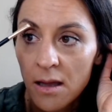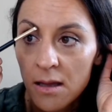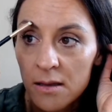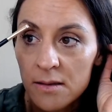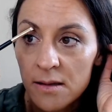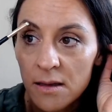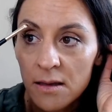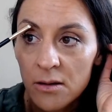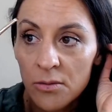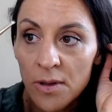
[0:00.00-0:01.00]
just a
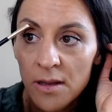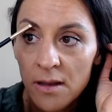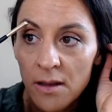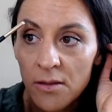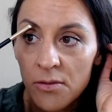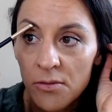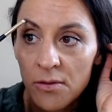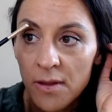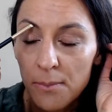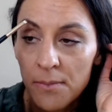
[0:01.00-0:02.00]
little bit through
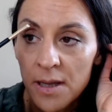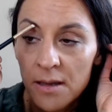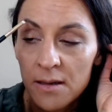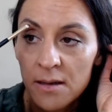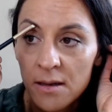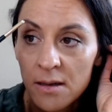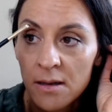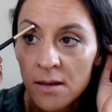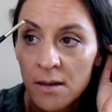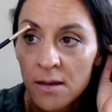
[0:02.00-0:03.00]
the
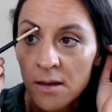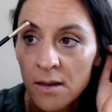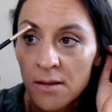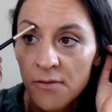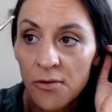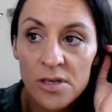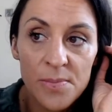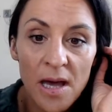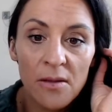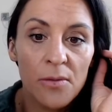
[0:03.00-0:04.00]
first
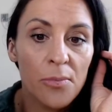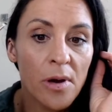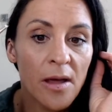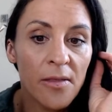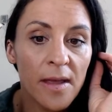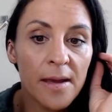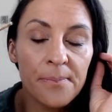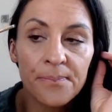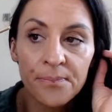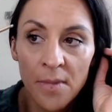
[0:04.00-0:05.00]
part of the brow there,
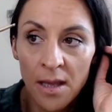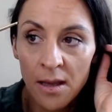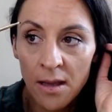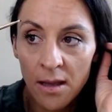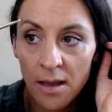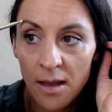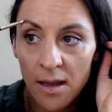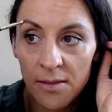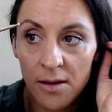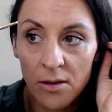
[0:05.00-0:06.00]

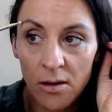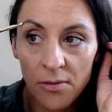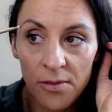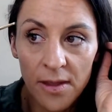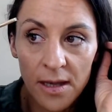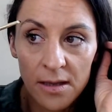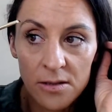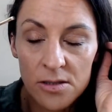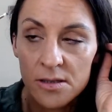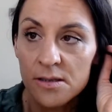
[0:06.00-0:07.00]
and then on the
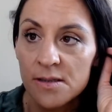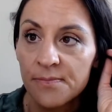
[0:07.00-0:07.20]
edges.